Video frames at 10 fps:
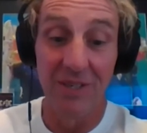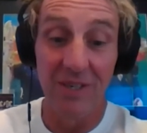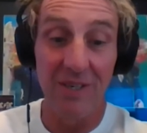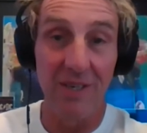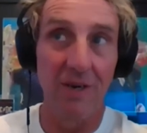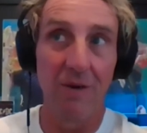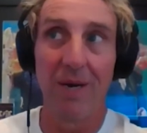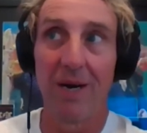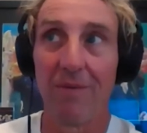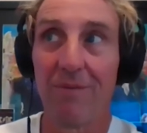you know,
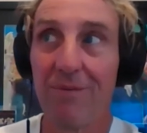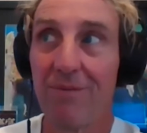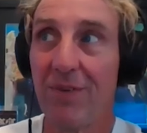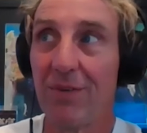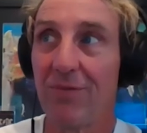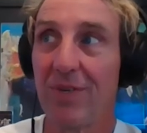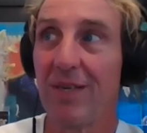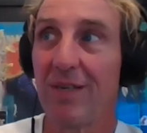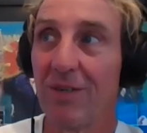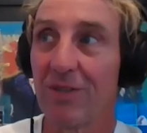about 15
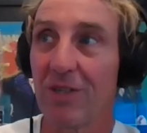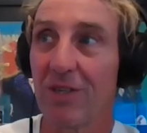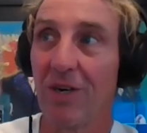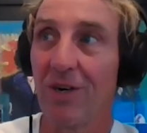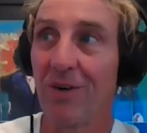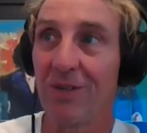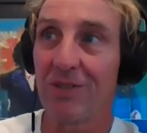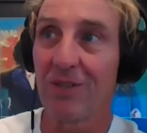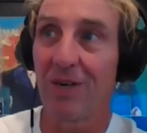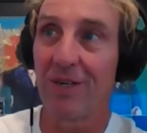years ago, I
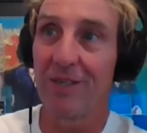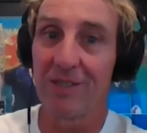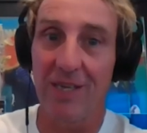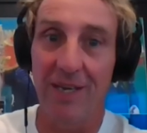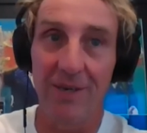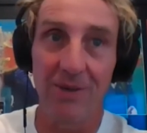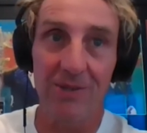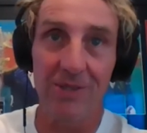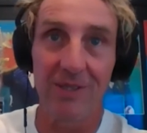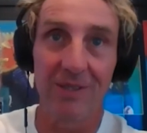started a sales
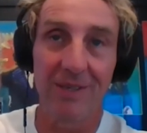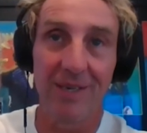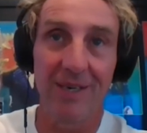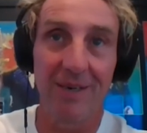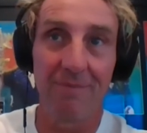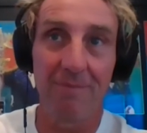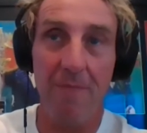and um,